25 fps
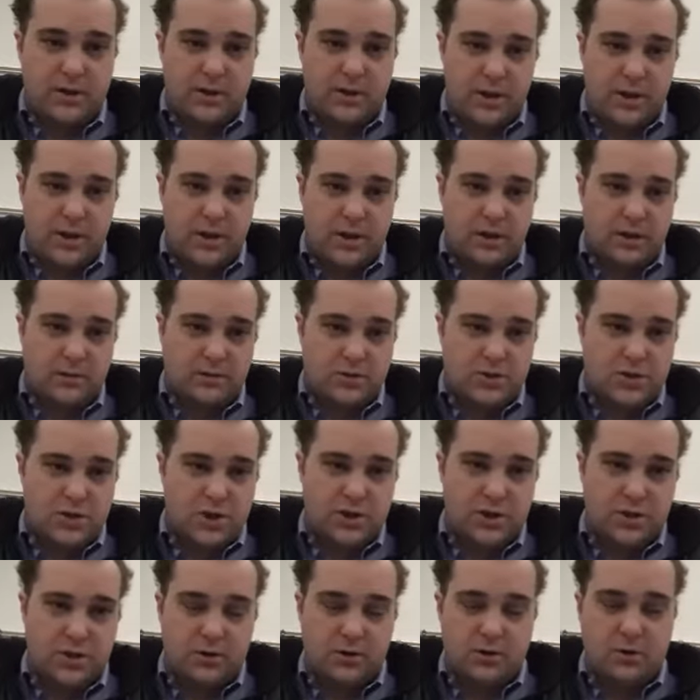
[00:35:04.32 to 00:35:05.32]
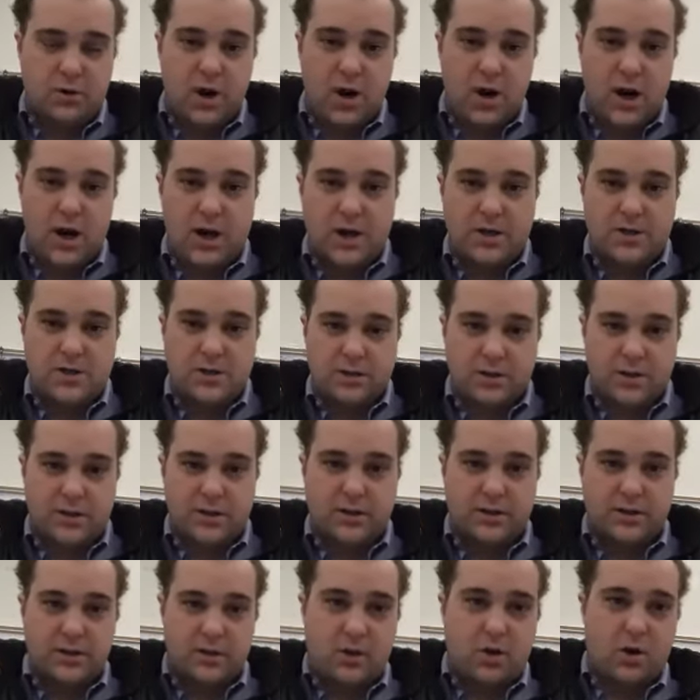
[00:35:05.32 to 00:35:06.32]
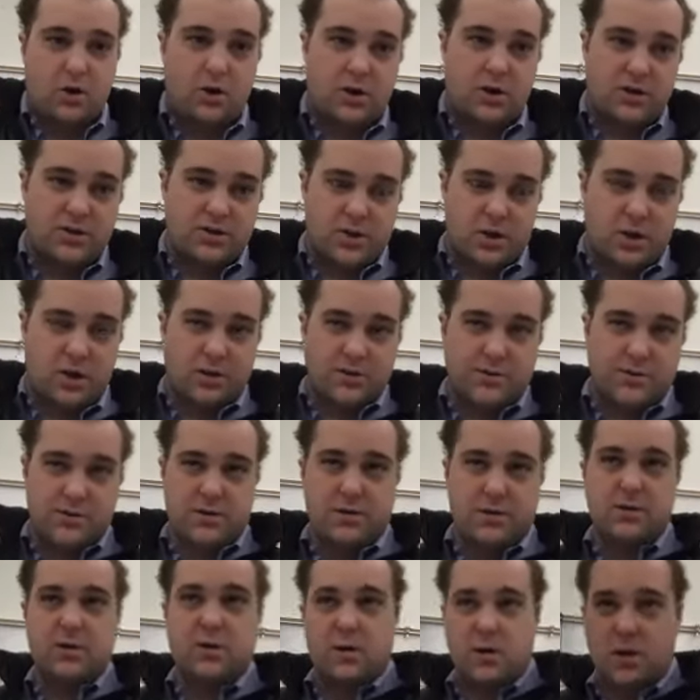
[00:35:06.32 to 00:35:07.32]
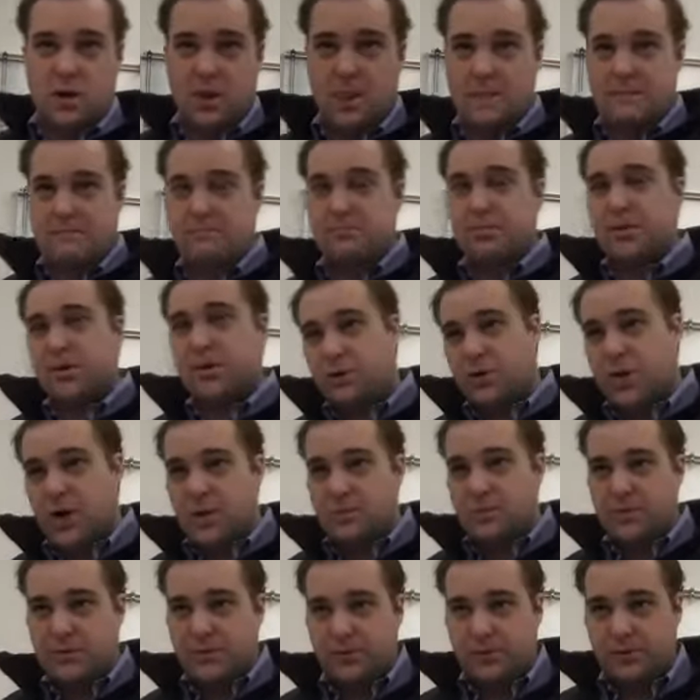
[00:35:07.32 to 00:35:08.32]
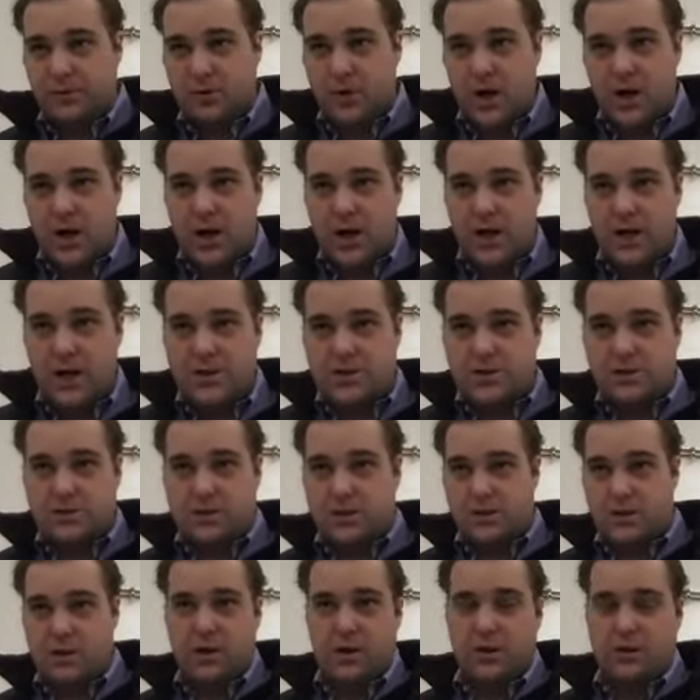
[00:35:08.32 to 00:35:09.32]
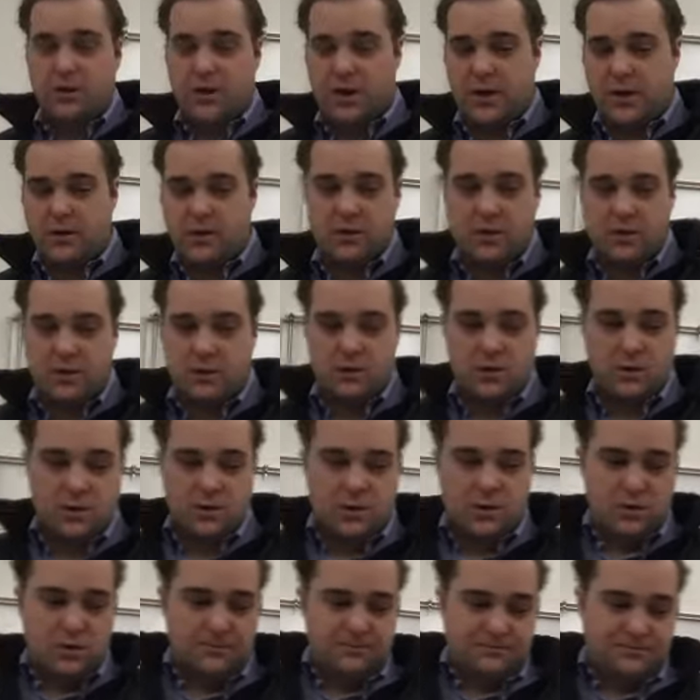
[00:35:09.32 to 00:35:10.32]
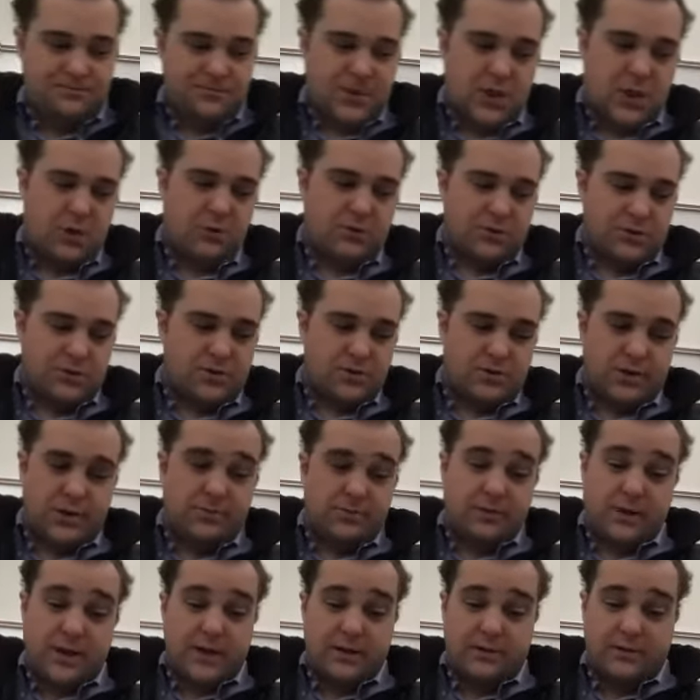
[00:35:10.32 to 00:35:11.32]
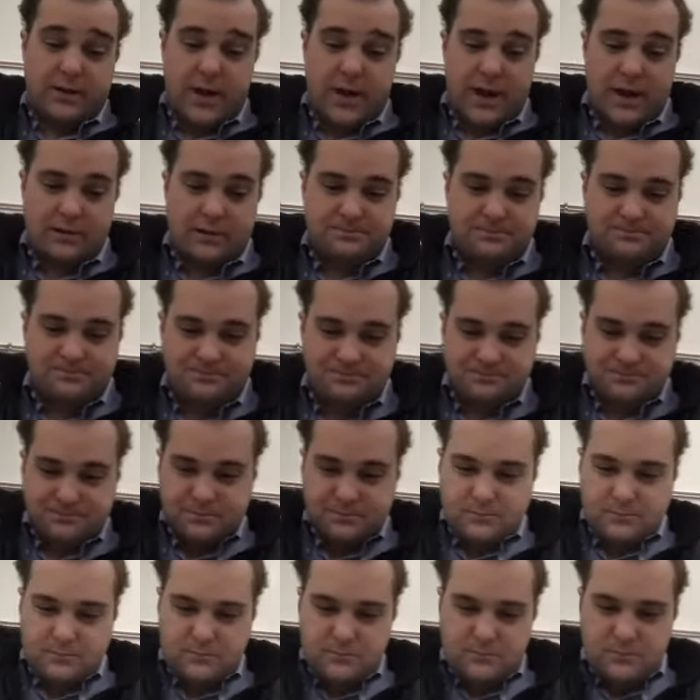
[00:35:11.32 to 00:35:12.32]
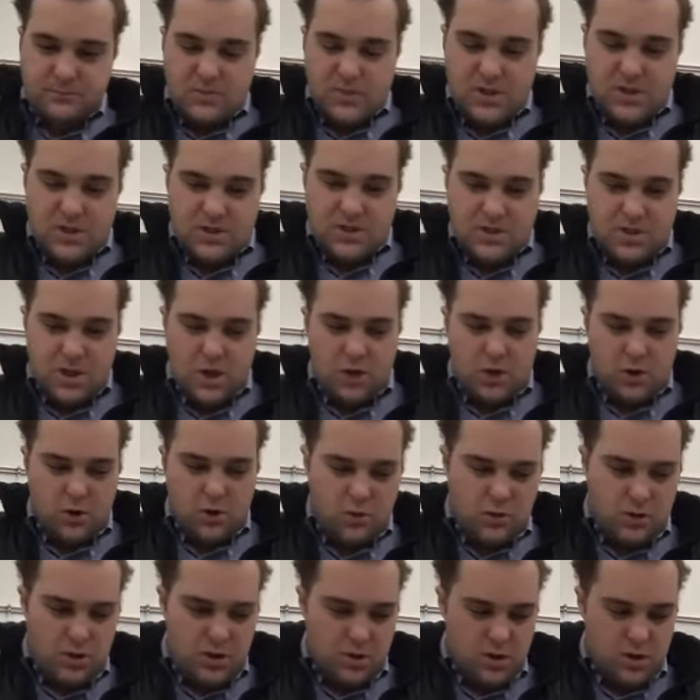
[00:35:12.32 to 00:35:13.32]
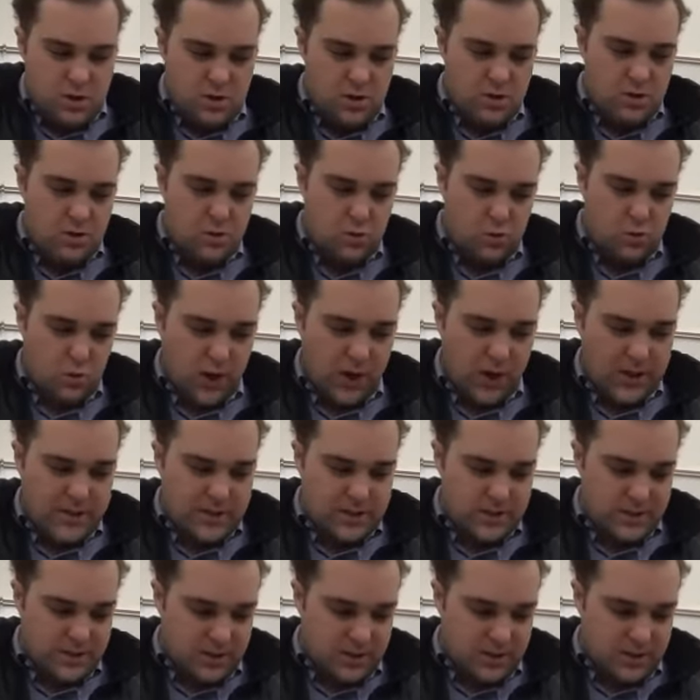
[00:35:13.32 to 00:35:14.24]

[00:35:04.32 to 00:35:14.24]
and shutting the garage and letting the car exhaust build up in the garage, and they go to sleep like that. So what